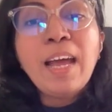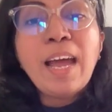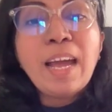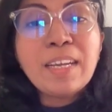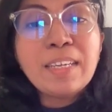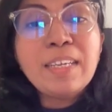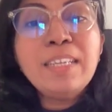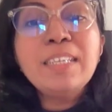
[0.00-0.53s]

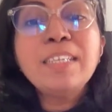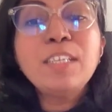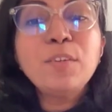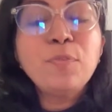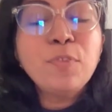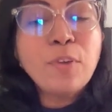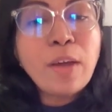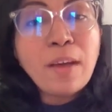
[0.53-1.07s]
At least
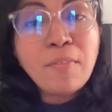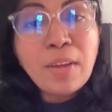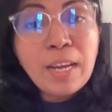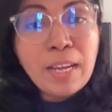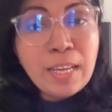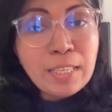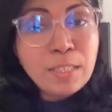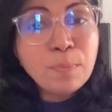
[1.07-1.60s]
if you have
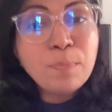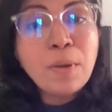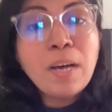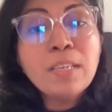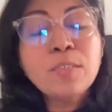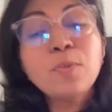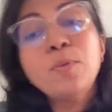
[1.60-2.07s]
an S pass,